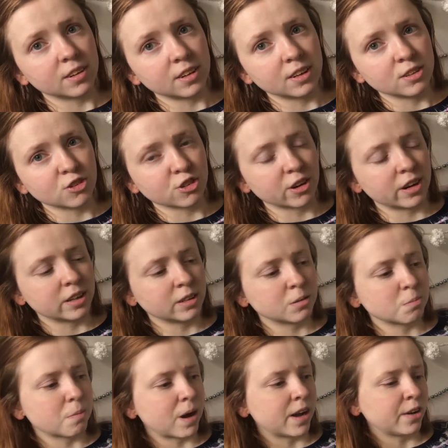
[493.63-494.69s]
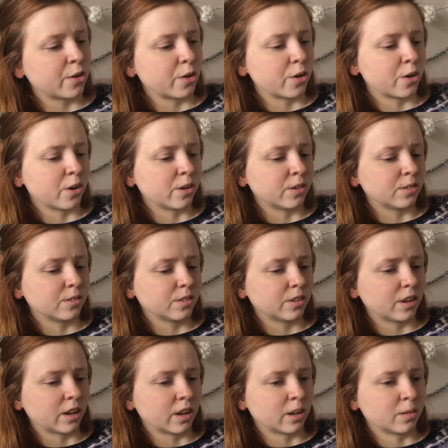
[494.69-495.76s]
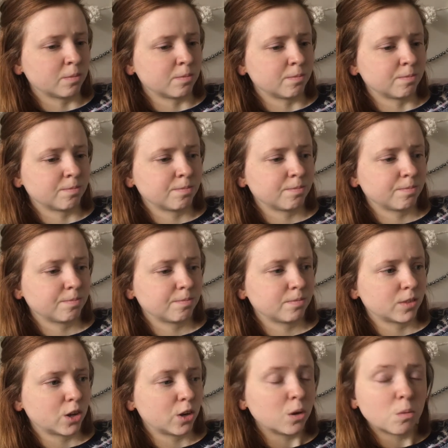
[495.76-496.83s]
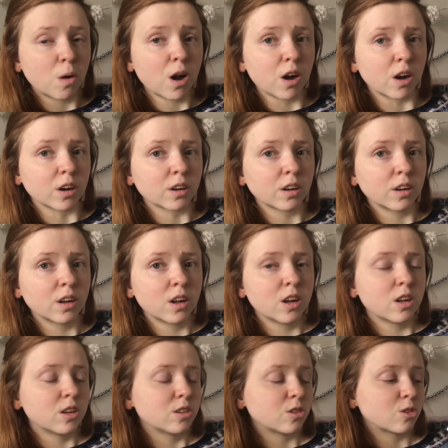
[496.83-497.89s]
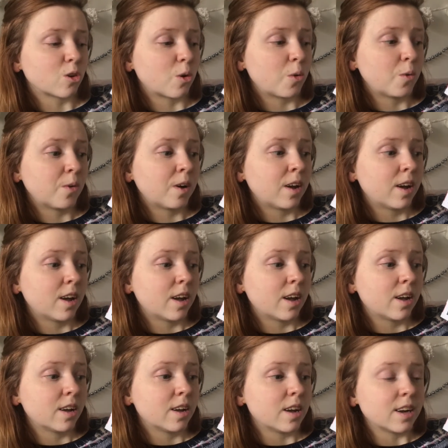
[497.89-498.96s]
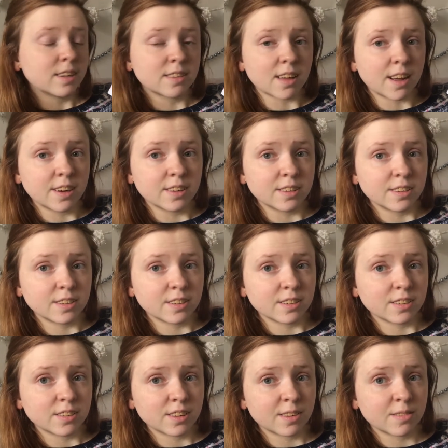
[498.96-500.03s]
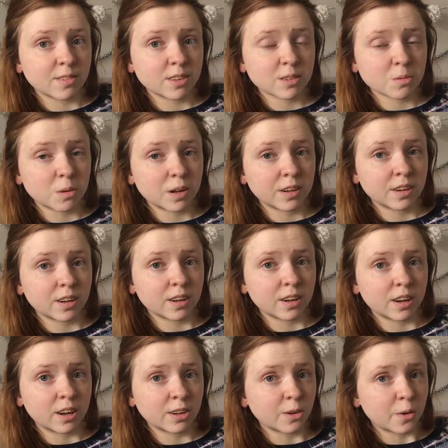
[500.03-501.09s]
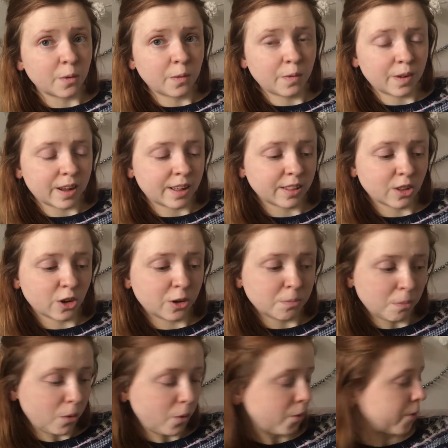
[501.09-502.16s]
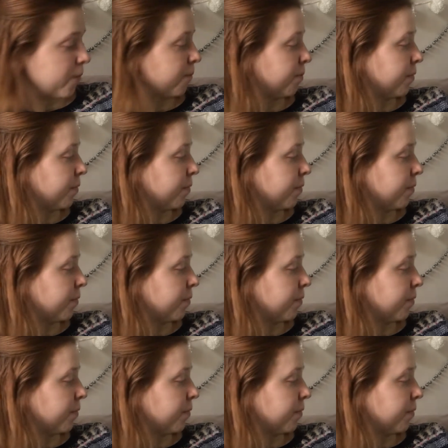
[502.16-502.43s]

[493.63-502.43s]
intrigued by her um, her work. So excited to give this one a go and learn more.